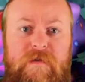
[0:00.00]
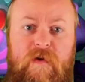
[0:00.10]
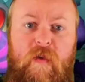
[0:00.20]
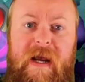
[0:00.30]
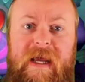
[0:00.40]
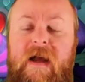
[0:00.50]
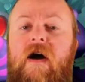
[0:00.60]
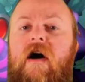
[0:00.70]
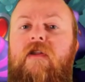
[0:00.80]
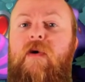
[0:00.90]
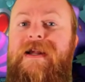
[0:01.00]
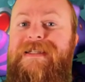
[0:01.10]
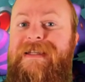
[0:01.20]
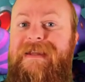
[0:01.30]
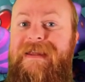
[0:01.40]
for winning, although it
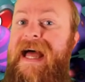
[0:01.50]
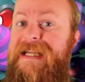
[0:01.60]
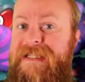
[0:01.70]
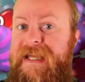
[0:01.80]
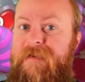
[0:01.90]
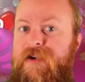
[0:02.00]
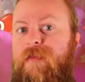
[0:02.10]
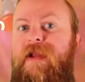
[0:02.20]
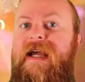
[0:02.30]
is less than if you play